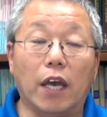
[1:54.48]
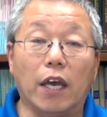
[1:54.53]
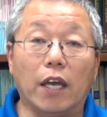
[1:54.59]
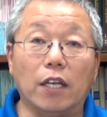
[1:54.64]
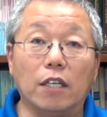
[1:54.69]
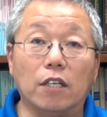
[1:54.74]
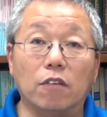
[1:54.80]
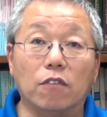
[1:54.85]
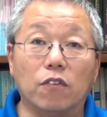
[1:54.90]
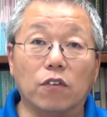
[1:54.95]

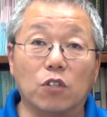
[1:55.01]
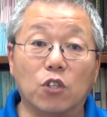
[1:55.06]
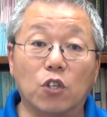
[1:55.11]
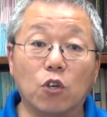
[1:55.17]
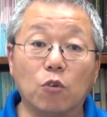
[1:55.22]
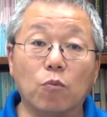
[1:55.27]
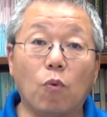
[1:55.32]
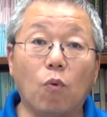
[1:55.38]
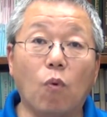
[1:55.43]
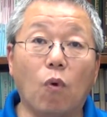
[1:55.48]
And for
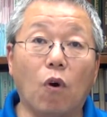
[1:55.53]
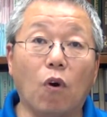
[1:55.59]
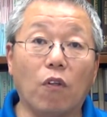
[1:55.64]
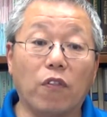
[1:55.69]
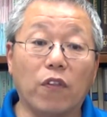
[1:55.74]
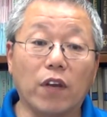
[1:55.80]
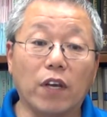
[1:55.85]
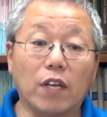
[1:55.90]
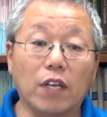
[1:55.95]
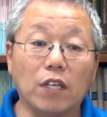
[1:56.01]
tube wall
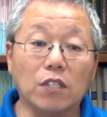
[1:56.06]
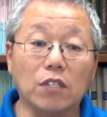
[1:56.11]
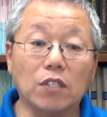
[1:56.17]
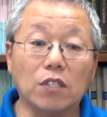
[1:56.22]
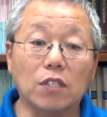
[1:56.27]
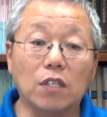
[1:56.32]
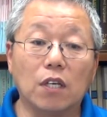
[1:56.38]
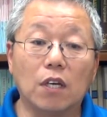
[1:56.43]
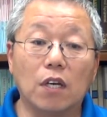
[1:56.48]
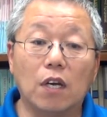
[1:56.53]

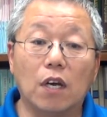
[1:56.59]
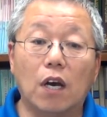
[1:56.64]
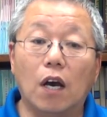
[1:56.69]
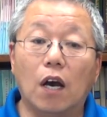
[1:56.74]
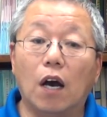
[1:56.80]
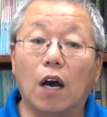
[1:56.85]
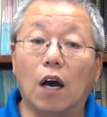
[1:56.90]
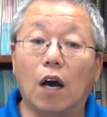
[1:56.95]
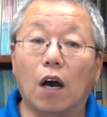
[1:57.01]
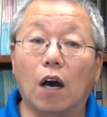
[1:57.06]
thickness,
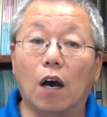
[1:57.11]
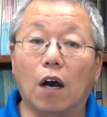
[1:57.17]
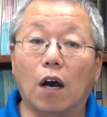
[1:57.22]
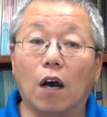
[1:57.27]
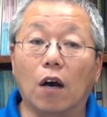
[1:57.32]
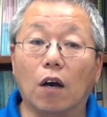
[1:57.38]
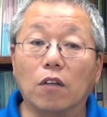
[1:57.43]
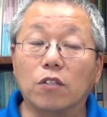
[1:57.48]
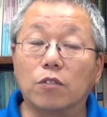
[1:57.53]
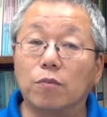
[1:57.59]

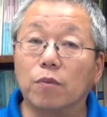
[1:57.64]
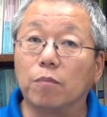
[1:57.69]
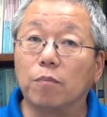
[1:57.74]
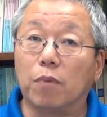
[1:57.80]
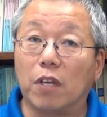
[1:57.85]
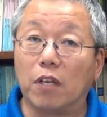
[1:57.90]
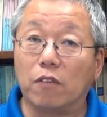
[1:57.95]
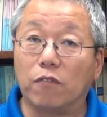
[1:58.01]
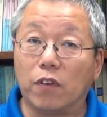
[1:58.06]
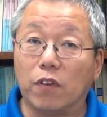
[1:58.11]
uh,
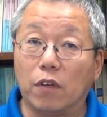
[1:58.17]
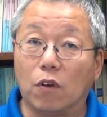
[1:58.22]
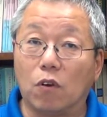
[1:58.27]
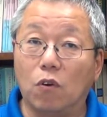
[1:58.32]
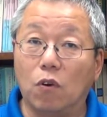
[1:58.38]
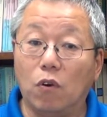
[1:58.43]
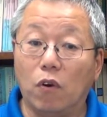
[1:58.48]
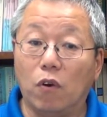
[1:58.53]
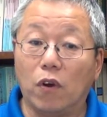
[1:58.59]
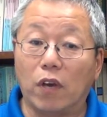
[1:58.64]

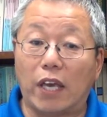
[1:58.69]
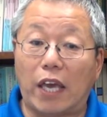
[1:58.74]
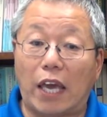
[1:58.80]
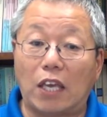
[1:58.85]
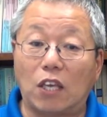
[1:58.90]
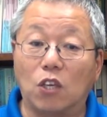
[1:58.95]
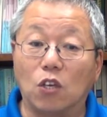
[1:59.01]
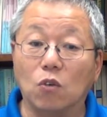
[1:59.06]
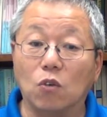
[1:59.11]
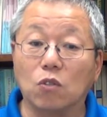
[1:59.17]
coil
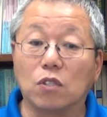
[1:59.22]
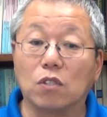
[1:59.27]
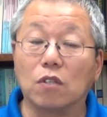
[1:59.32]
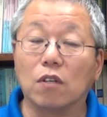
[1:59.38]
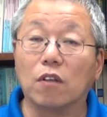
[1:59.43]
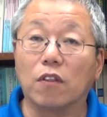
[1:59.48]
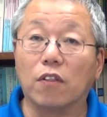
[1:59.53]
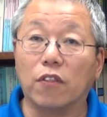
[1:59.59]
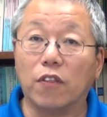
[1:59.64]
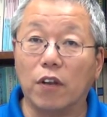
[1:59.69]
can use
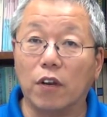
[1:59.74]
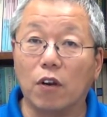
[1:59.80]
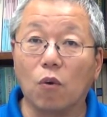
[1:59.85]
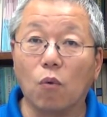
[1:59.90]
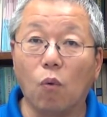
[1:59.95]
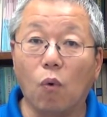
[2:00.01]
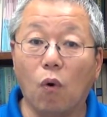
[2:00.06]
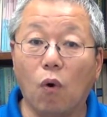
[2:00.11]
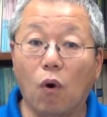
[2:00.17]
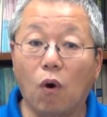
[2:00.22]
thinner
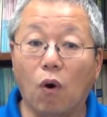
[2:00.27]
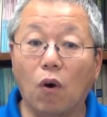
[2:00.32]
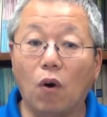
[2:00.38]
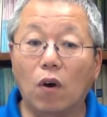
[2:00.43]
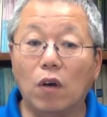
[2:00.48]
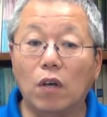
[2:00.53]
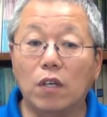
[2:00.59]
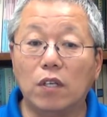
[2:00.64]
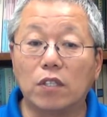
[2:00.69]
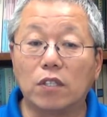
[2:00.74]
wall,
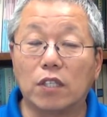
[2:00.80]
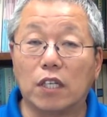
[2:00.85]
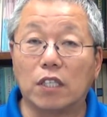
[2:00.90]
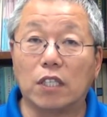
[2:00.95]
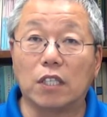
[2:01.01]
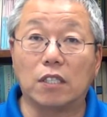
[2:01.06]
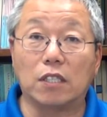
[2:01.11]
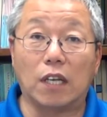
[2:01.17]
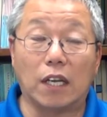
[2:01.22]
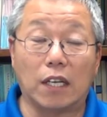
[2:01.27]

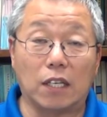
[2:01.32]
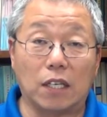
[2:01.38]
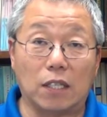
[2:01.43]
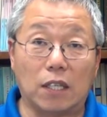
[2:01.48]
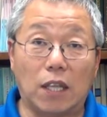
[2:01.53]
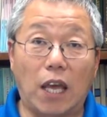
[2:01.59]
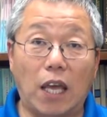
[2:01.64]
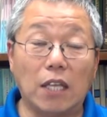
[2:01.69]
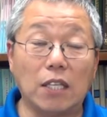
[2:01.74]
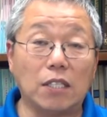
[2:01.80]
such as like a
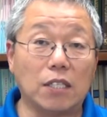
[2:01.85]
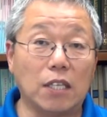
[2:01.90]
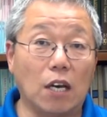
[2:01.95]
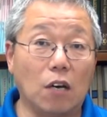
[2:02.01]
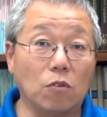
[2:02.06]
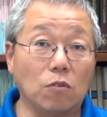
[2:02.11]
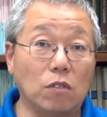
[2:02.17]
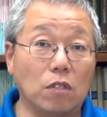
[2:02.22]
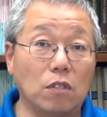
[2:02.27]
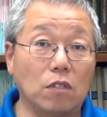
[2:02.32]
10
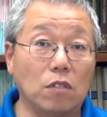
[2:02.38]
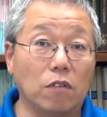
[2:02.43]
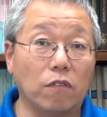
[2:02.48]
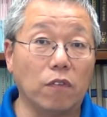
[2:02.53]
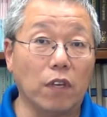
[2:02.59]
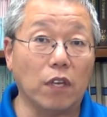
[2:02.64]
thousandths